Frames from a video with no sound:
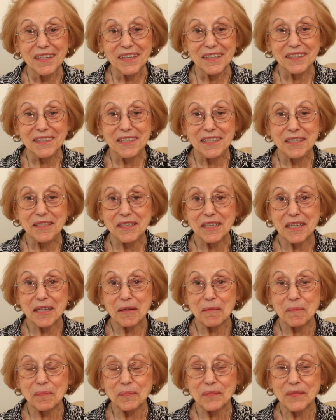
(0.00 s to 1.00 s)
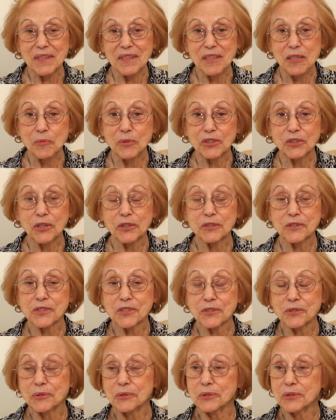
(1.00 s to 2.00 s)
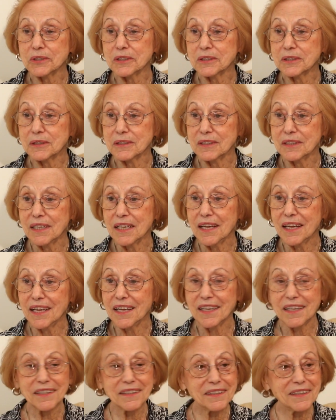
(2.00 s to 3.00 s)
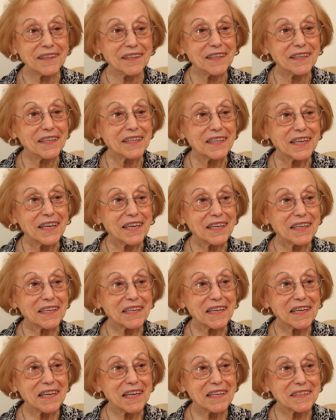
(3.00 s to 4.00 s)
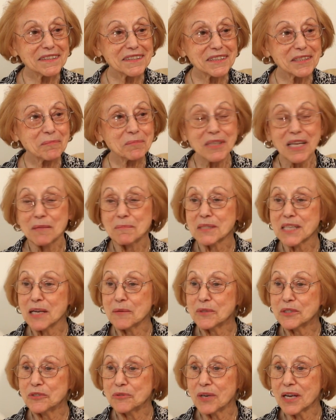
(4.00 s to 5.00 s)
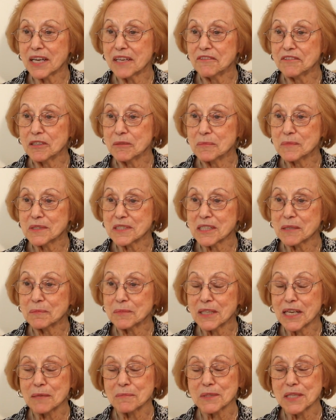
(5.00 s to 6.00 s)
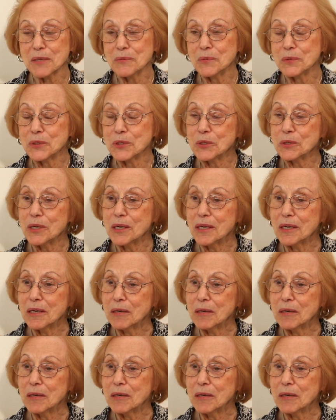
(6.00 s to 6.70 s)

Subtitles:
He would go to school, and sometimes I would drive him, sometimes I wouldn't.